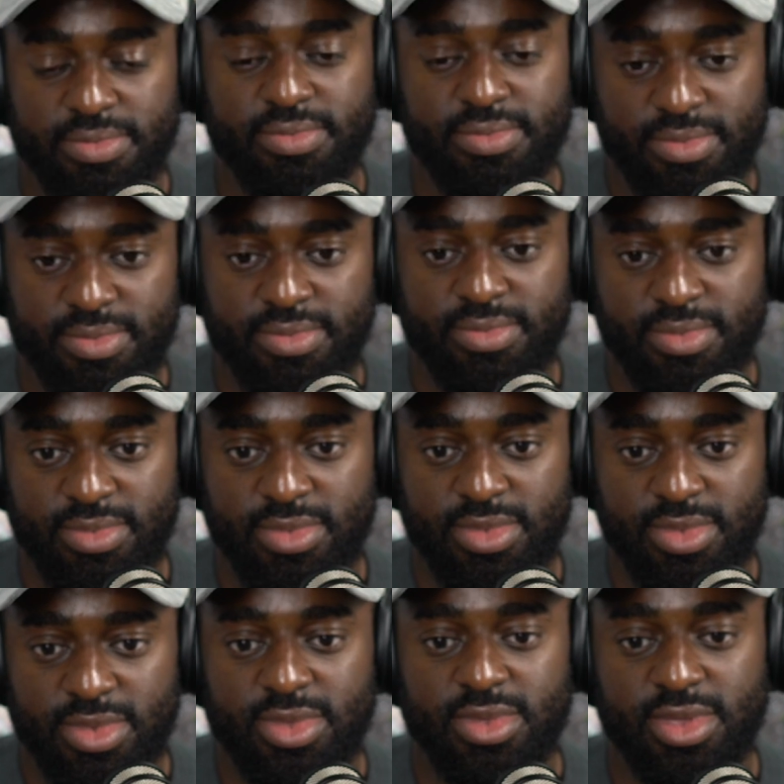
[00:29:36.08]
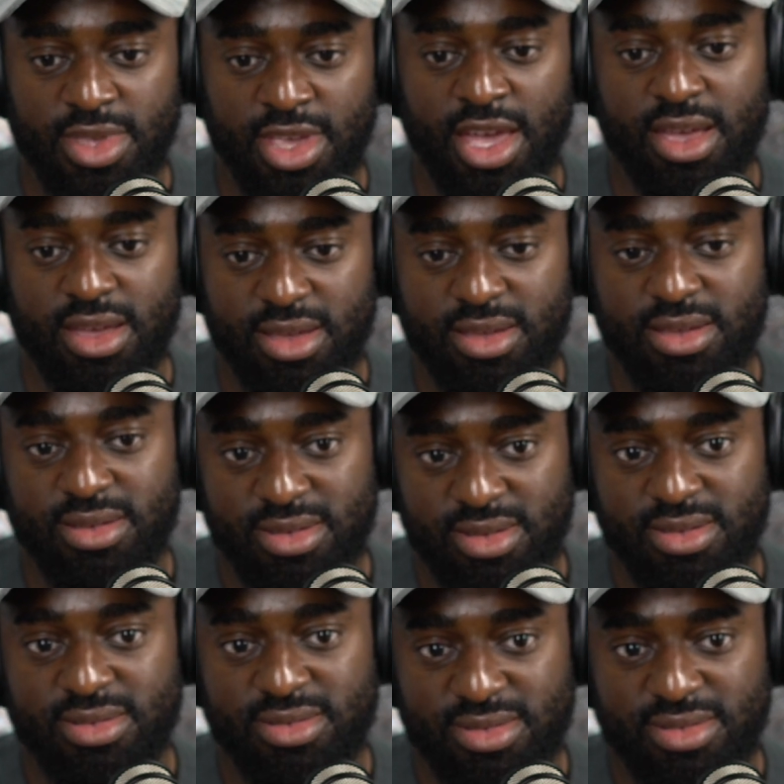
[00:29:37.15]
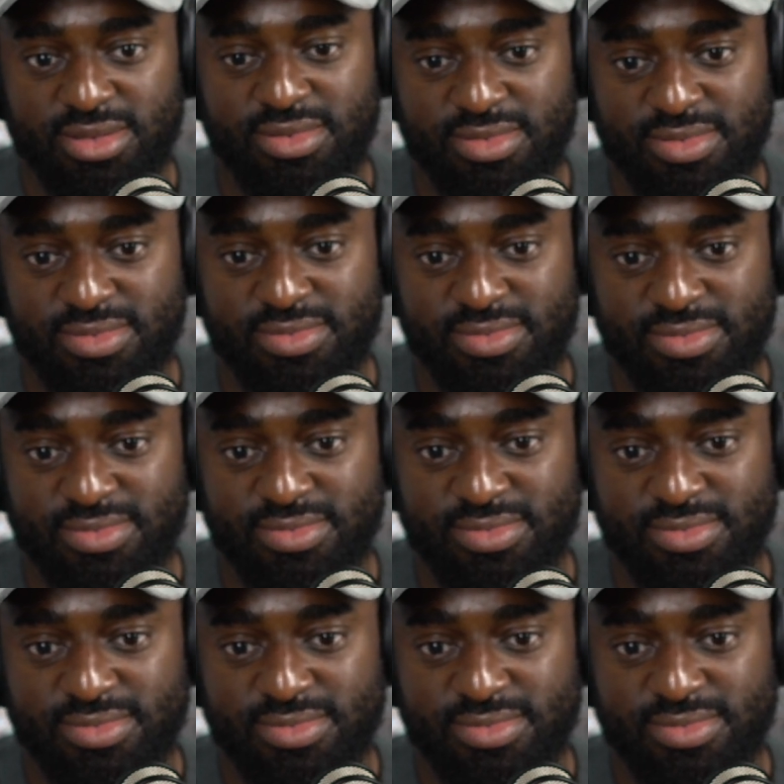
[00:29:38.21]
in the United States and whatever. Yeah. I just think there's so much